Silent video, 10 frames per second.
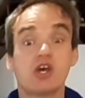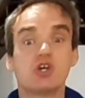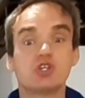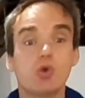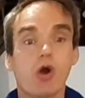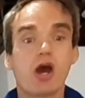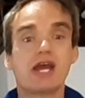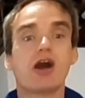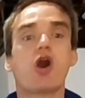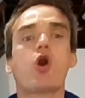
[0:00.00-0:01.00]
you are in
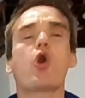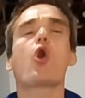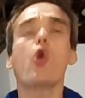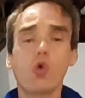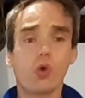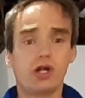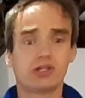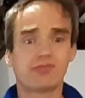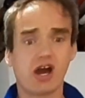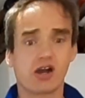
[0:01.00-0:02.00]
a whole world of
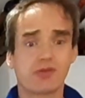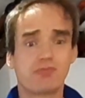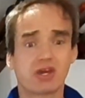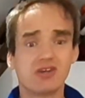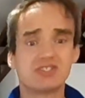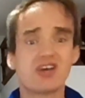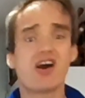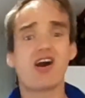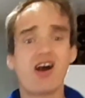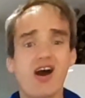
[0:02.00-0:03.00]
luck, because
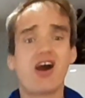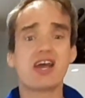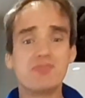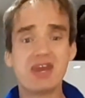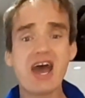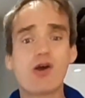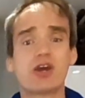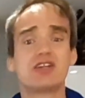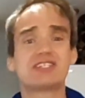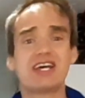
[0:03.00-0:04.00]
I am now
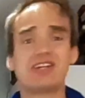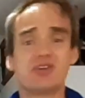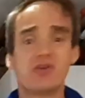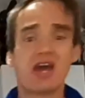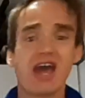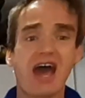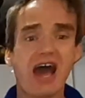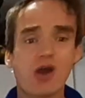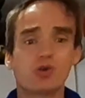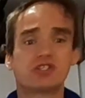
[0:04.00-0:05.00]
going to tell you
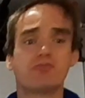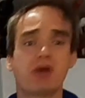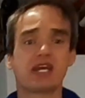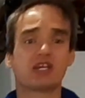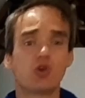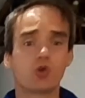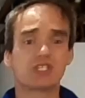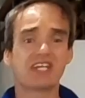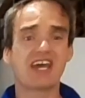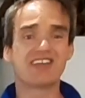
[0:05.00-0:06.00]
how to make your
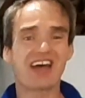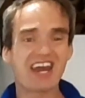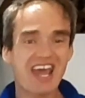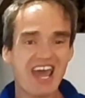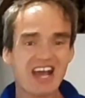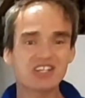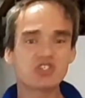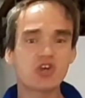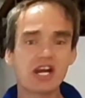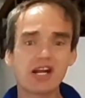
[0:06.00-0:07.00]
day that
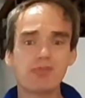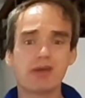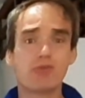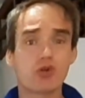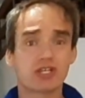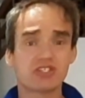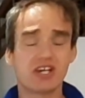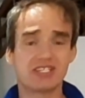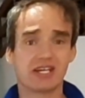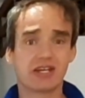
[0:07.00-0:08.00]
extra little bit more
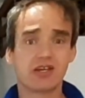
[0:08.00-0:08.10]
exciting.